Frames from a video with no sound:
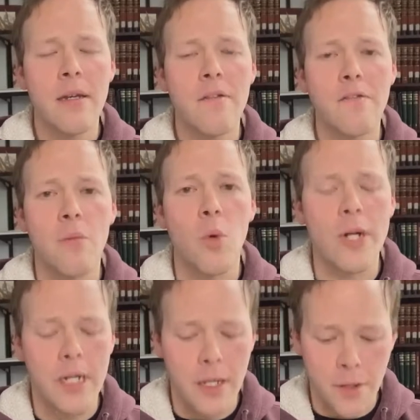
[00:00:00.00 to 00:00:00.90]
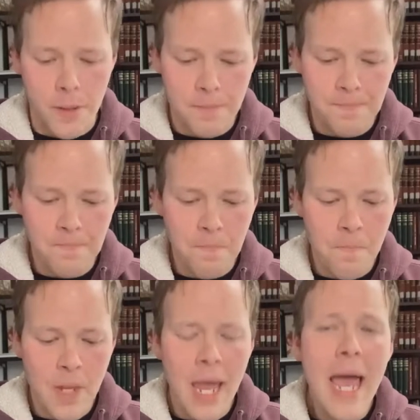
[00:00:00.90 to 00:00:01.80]
from one another.
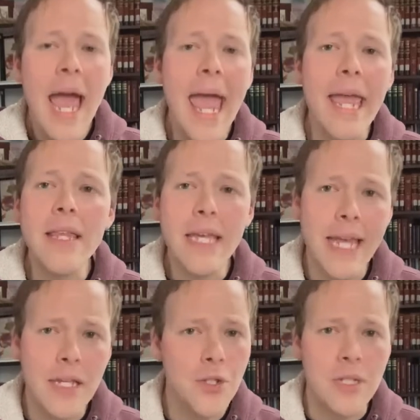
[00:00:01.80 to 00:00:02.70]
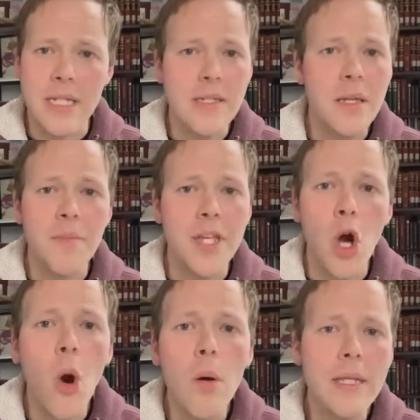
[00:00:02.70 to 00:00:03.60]
Alienation is something
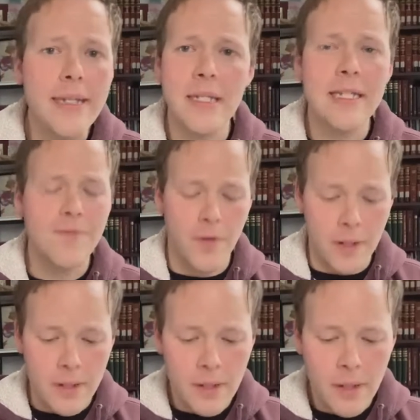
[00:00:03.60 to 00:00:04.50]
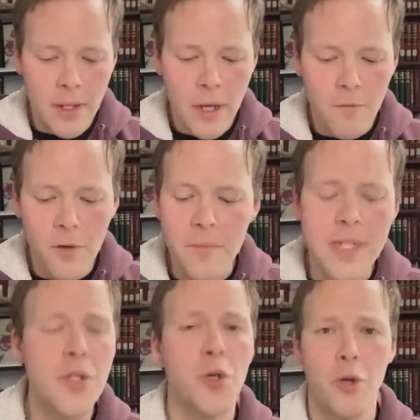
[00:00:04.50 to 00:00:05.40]
wholly different from
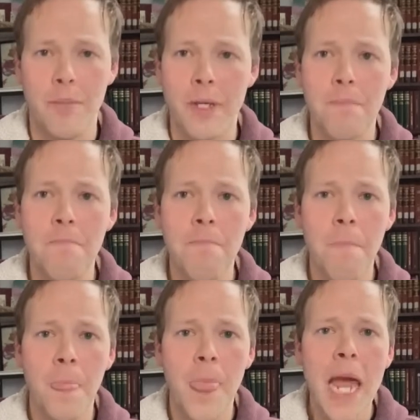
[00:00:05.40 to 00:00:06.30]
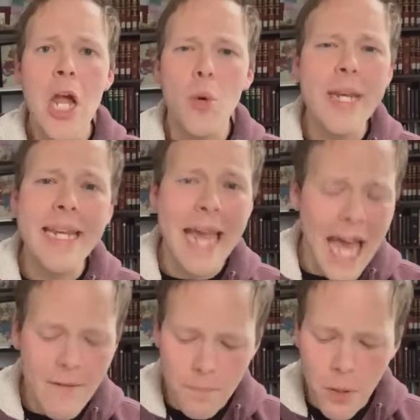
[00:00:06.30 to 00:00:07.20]
disagreement. We can
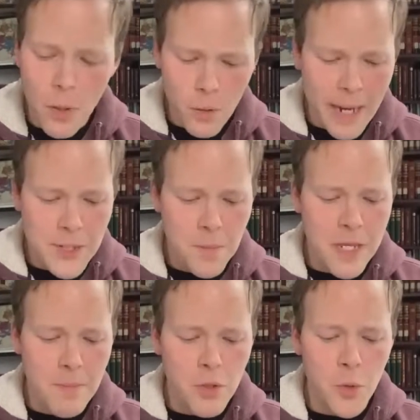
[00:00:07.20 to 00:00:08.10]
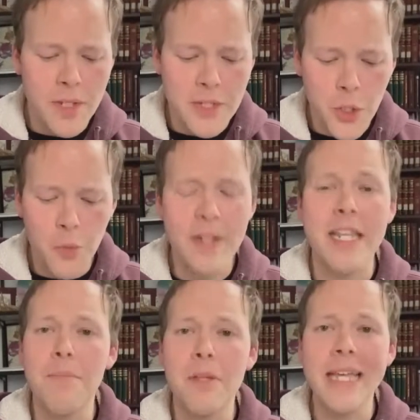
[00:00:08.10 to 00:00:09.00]
have a polarized people who disagree
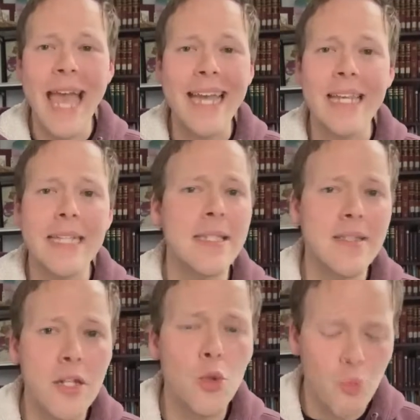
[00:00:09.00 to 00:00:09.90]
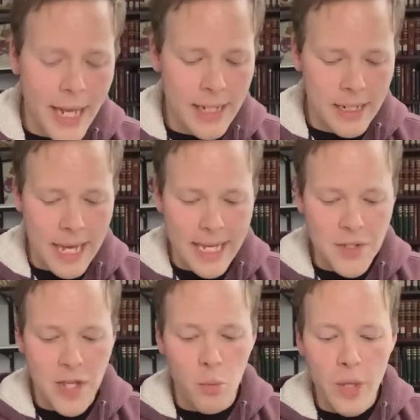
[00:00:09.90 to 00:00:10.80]
deeply and yet still
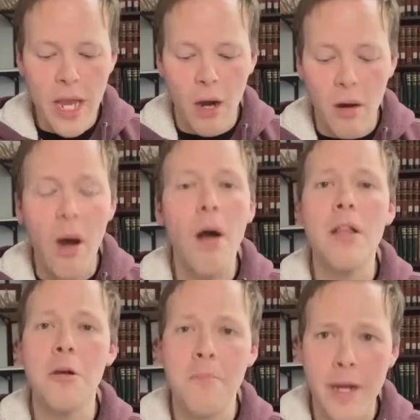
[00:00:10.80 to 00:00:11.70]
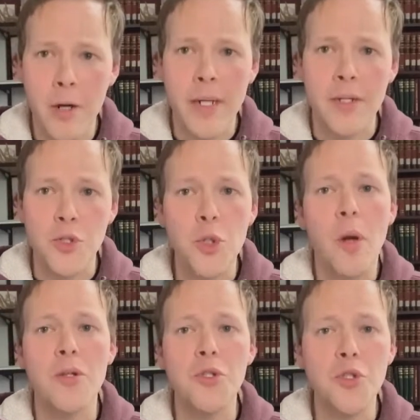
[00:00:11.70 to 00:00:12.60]
recognize that we are all Americans who
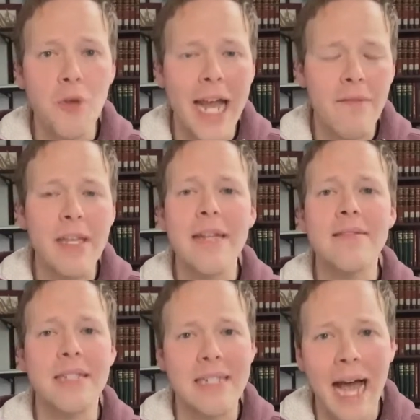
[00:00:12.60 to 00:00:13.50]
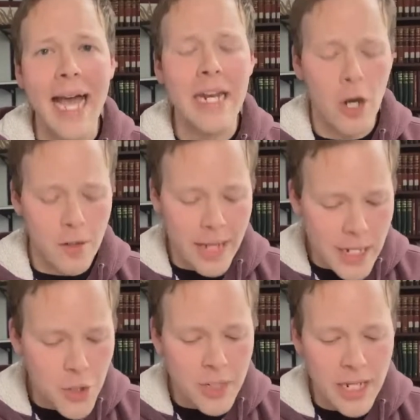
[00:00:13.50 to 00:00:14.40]
are striving to guide our
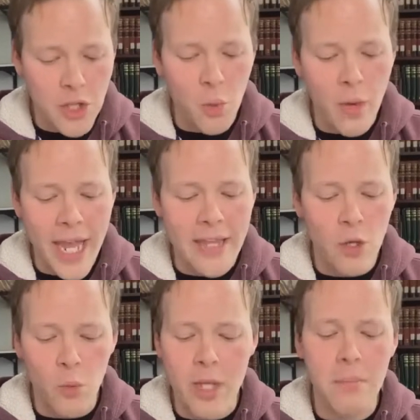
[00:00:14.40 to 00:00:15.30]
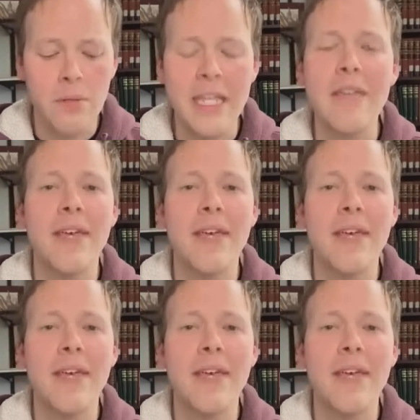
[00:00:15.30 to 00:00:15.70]
nation in the way that we believe